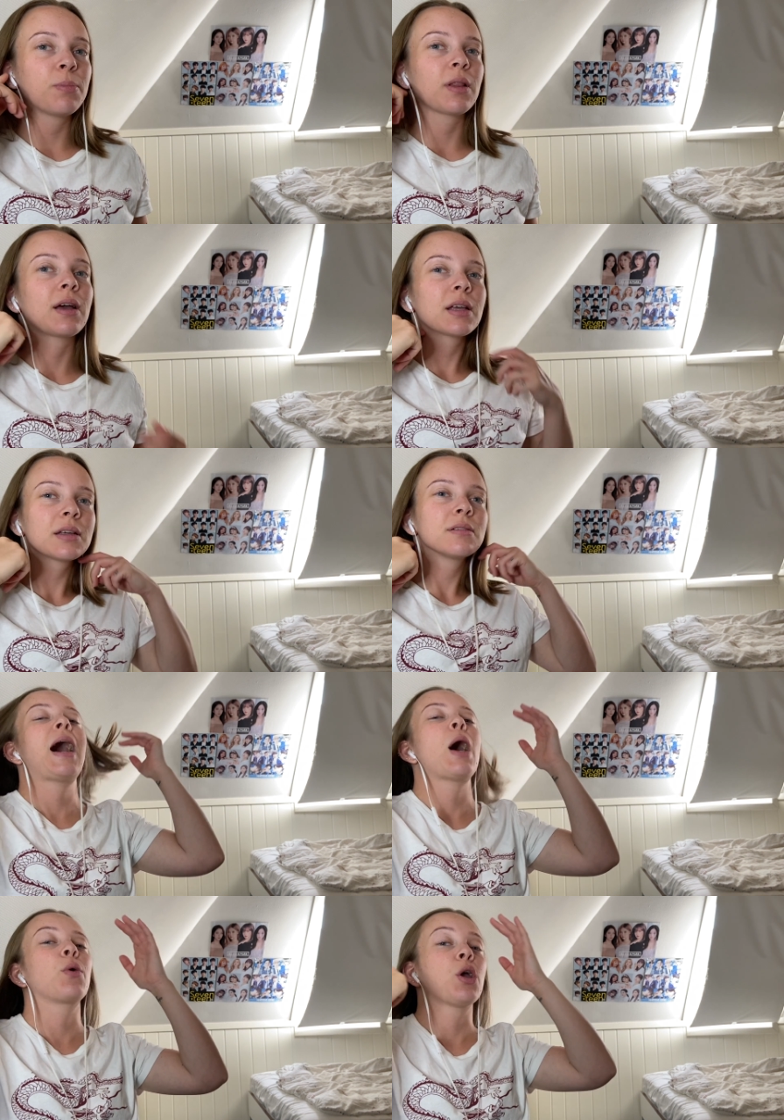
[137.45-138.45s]
But like
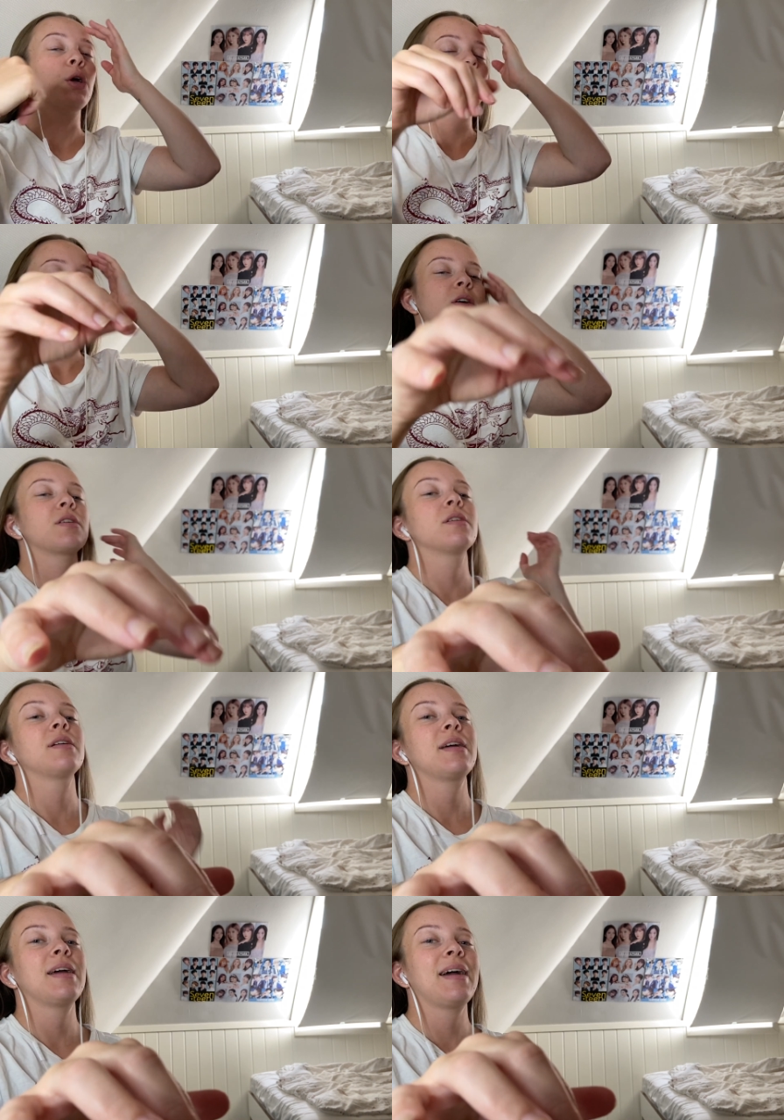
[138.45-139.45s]
how good it's gonna
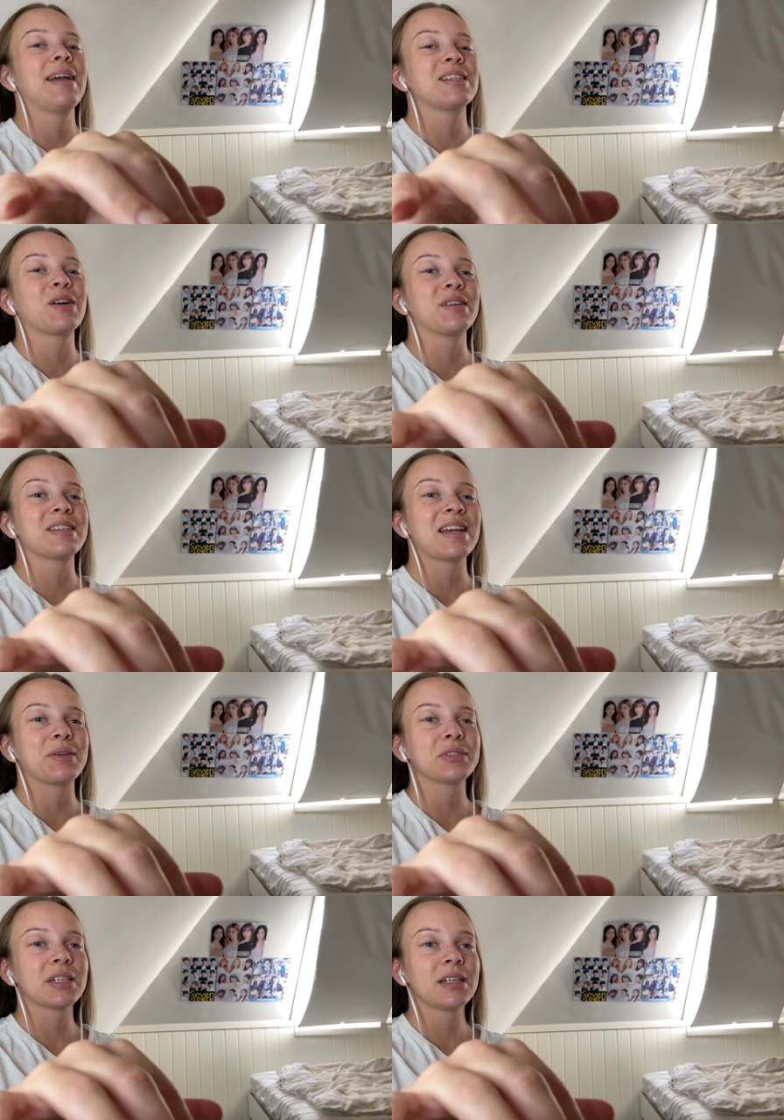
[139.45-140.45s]
is it gonna
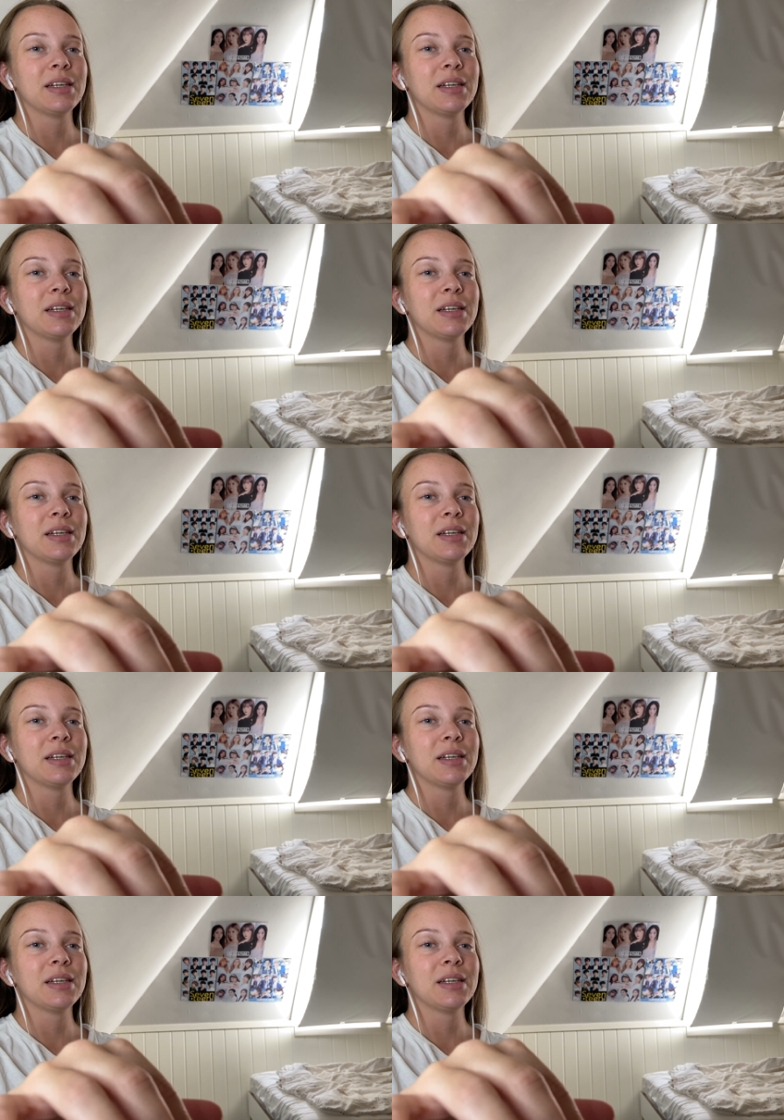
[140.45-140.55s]
sound?